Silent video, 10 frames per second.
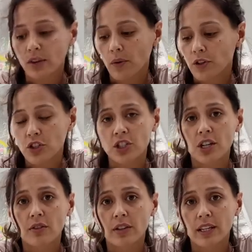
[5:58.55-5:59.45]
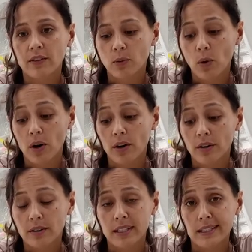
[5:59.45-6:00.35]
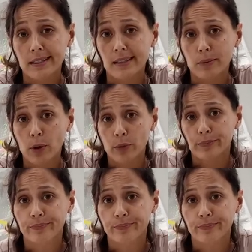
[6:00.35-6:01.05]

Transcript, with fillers: or just generally if the water gets into the boat.